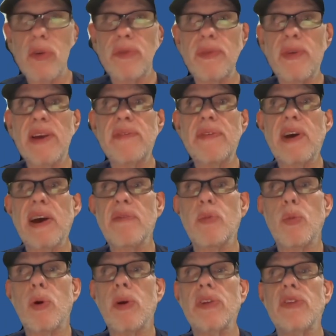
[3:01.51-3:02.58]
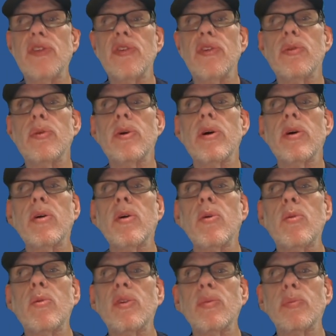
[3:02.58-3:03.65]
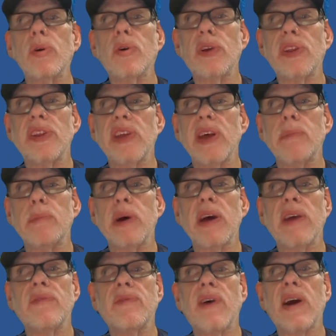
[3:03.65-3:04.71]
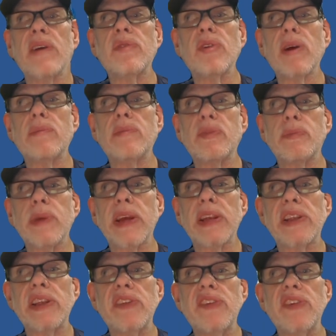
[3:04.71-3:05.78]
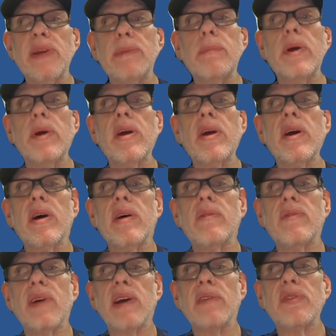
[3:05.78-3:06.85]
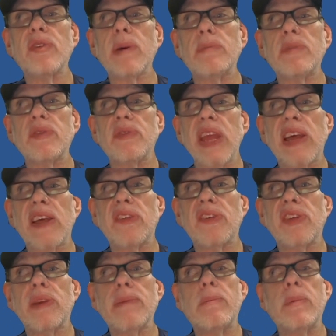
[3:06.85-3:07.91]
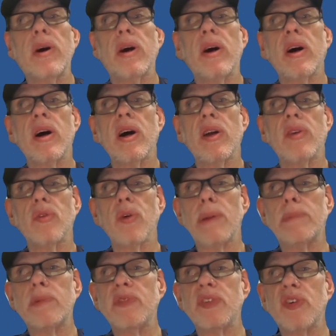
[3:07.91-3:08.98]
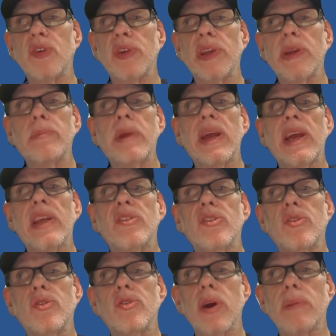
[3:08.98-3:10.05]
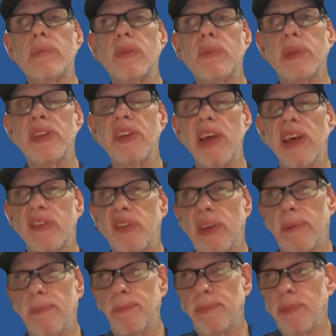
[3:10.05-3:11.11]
5512 was broken down by 5 drops of magnesium, 5 drops of calcium, a drop of sodium, and 2 drops of potassium.